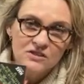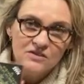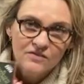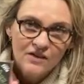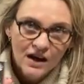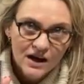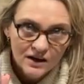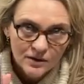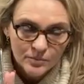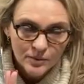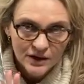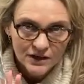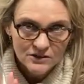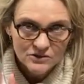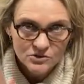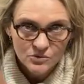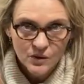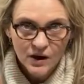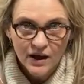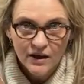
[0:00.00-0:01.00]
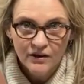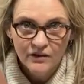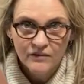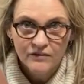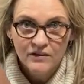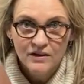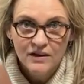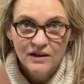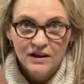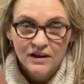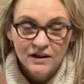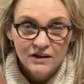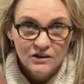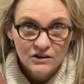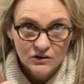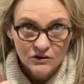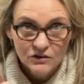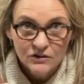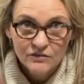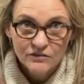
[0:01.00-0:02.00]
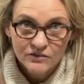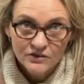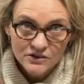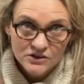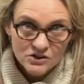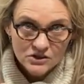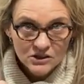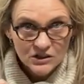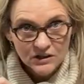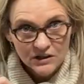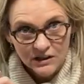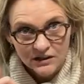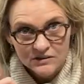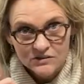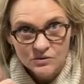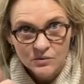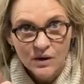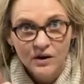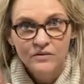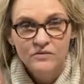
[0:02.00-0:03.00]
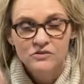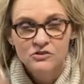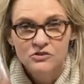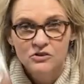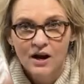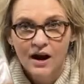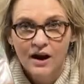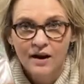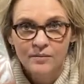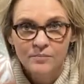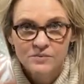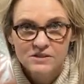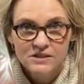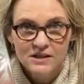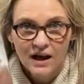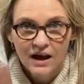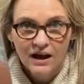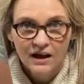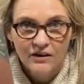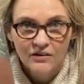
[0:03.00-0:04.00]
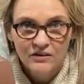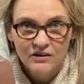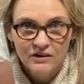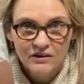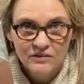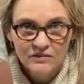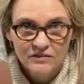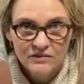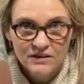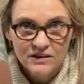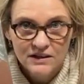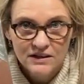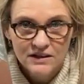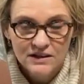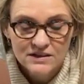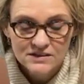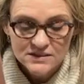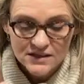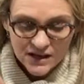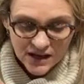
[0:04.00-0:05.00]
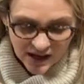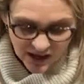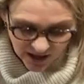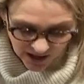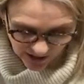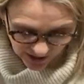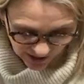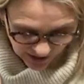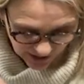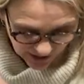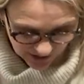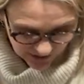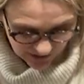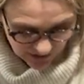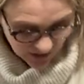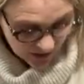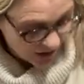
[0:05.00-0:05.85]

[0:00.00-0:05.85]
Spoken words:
divided by 12. You can for sure get 12 straps out of these. And